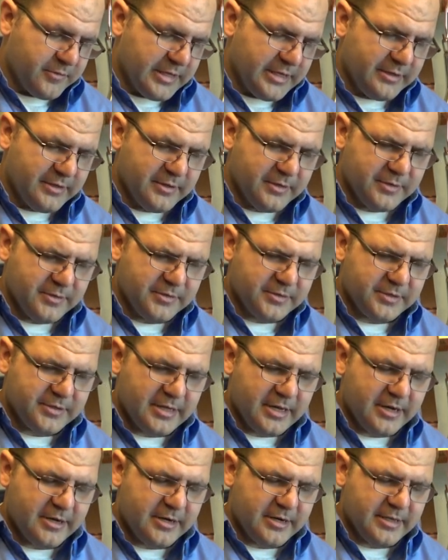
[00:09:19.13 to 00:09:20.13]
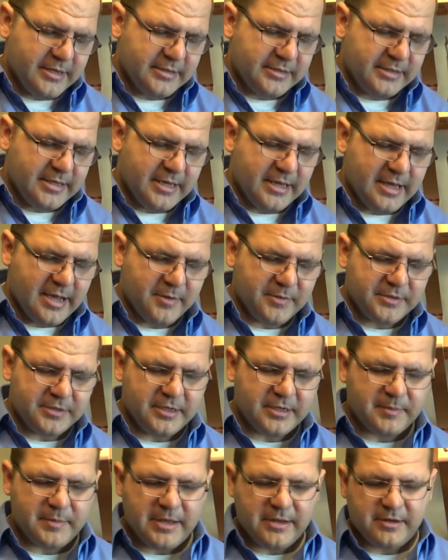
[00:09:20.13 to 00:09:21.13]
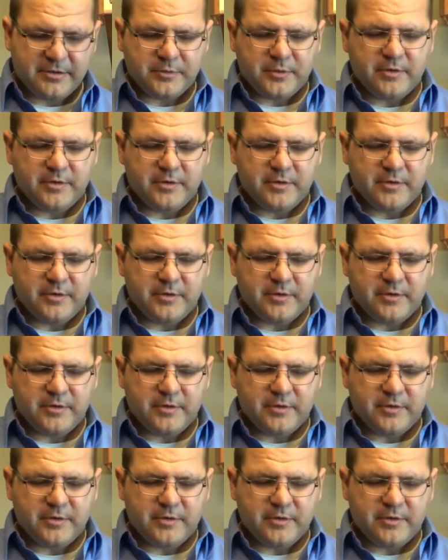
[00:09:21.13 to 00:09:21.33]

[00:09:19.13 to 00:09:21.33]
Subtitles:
in those areas that I was talking about,